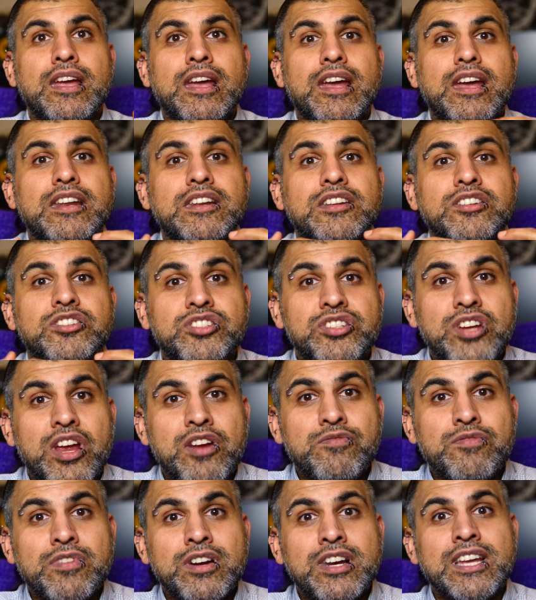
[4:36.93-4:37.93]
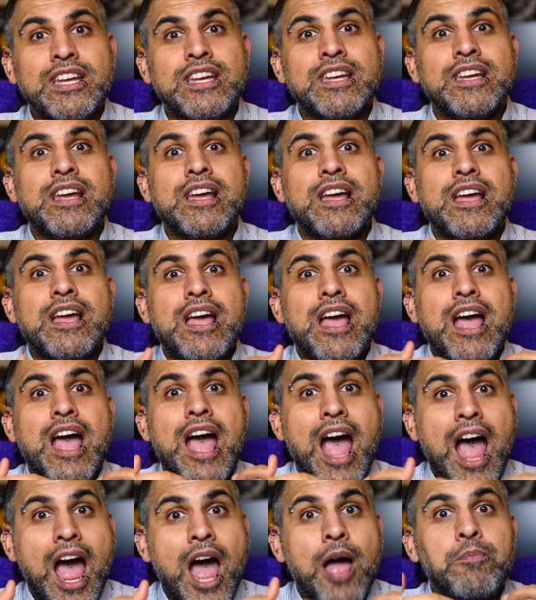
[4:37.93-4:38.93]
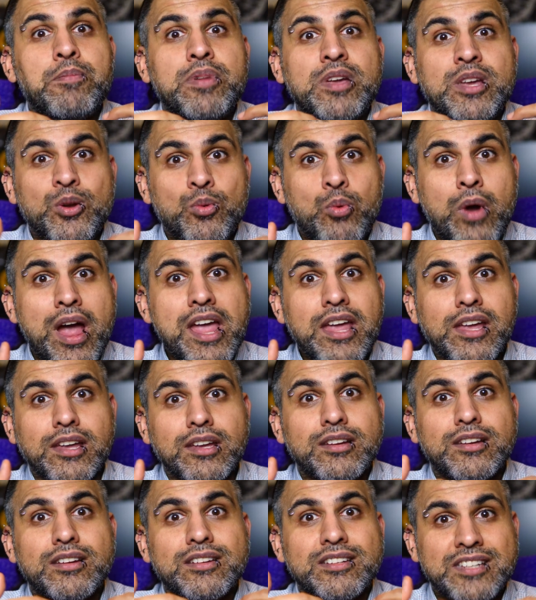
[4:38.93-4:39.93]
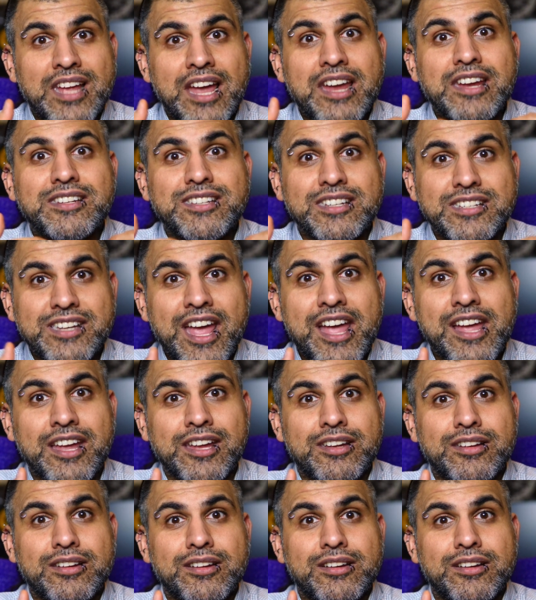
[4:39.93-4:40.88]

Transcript: in a generally happy way day to day.